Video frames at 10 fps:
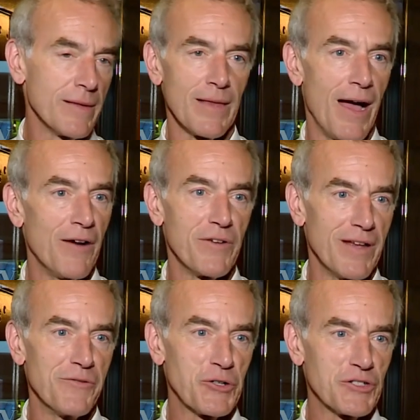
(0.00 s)
and laugh and
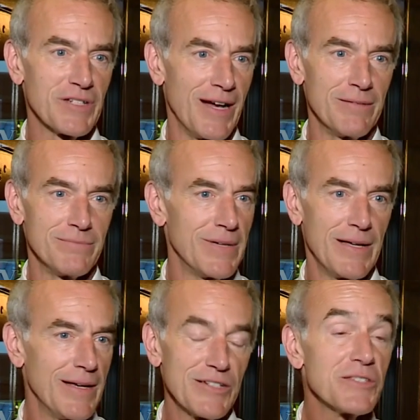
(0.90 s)
have a good time,
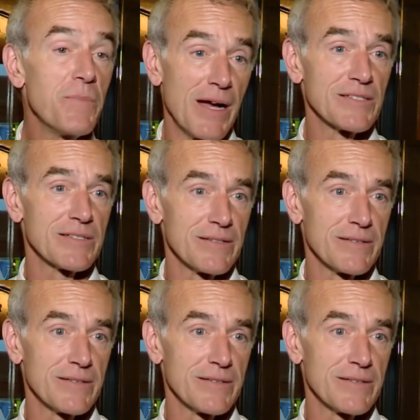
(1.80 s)
it's the best.